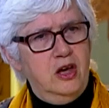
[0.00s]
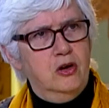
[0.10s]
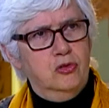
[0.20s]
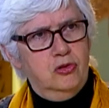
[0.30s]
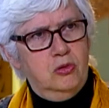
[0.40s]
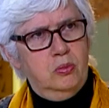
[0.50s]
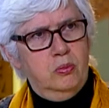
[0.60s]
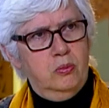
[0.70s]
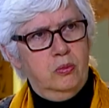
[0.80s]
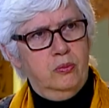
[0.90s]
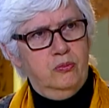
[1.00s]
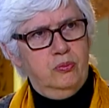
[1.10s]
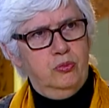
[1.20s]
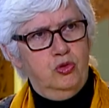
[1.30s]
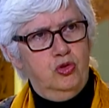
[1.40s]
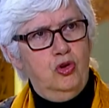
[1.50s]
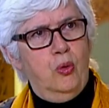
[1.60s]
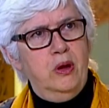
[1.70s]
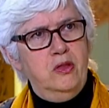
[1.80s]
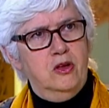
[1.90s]
else
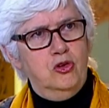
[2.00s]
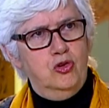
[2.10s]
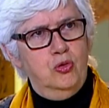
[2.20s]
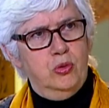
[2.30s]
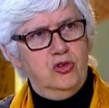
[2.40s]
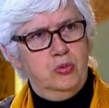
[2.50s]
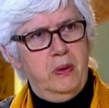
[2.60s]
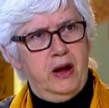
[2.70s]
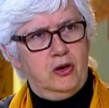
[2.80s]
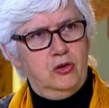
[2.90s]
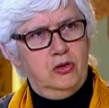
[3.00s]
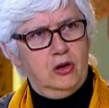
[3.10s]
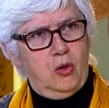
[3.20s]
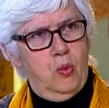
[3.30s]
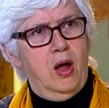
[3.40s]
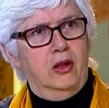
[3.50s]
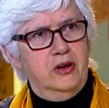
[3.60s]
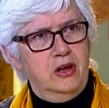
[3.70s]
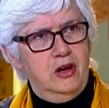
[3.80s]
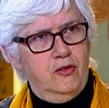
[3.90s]
showing that you respect the
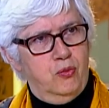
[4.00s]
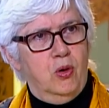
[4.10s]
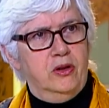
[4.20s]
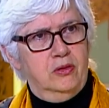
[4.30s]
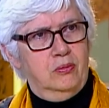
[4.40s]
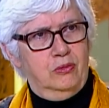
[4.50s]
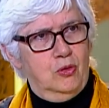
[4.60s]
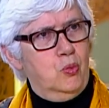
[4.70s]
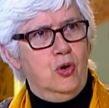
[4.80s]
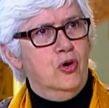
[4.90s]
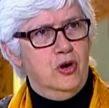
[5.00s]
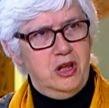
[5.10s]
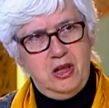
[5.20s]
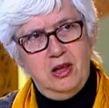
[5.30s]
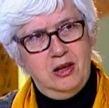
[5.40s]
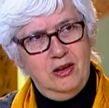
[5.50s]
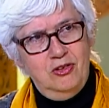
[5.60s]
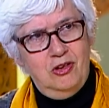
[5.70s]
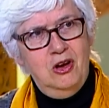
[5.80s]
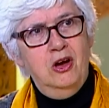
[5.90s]
quality of what the word
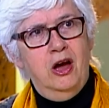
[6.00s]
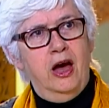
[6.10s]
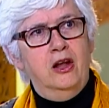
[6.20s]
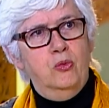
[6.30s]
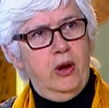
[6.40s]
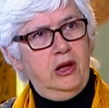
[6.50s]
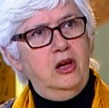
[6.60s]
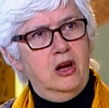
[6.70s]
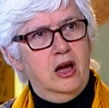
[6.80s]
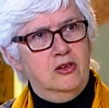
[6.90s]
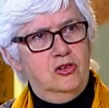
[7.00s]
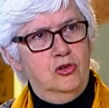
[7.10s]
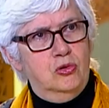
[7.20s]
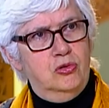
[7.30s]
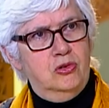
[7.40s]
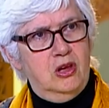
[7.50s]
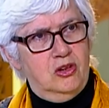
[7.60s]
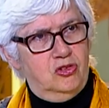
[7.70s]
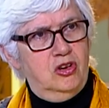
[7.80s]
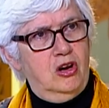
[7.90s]
is and recognize your,
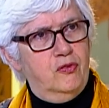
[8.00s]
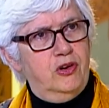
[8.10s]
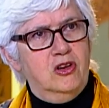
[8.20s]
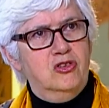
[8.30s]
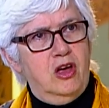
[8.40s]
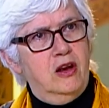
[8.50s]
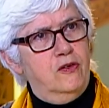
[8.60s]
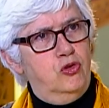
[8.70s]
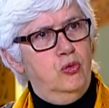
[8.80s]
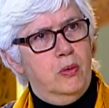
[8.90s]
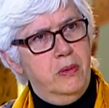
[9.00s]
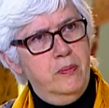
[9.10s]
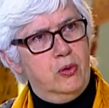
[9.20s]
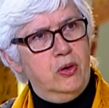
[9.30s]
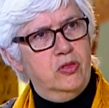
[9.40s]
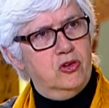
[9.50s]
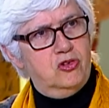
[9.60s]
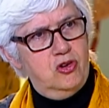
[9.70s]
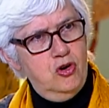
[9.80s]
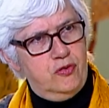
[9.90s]
its significance. And as you remember in the
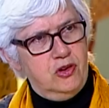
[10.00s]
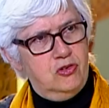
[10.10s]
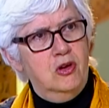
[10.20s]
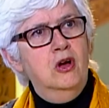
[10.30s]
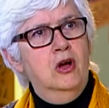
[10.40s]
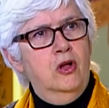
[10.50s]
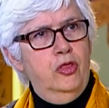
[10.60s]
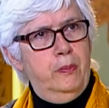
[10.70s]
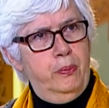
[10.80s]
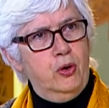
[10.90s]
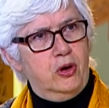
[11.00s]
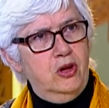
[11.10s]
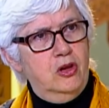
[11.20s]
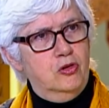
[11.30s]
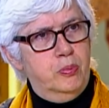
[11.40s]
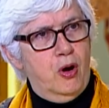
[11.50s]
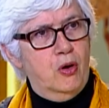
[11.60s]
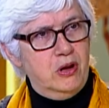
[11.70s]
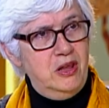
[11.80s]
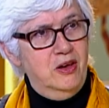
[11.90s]
service, the book is
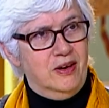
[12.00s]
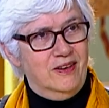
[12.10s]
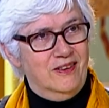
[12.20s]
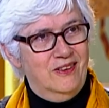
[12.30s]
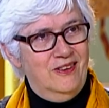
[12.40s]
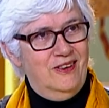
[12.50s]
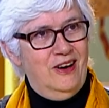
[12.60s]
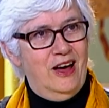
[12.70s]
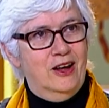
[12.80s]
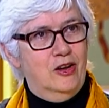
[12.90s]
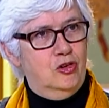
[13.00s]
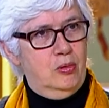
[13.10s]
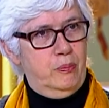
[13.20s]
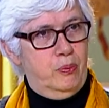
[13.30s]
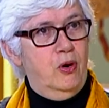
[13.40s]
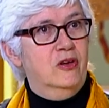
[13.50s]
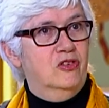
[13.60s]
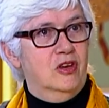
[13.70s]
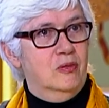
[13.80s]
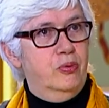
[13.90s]
brought in and is
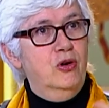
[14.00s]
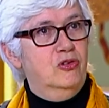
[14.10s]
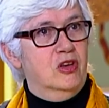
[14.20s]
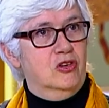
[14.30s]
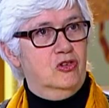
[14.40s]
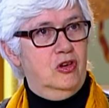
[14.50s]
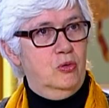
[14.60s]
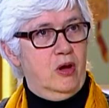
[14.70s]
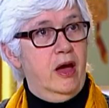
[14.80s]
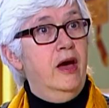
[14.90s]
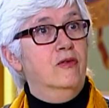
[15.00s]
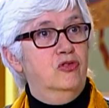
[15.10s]
Process, process. So to have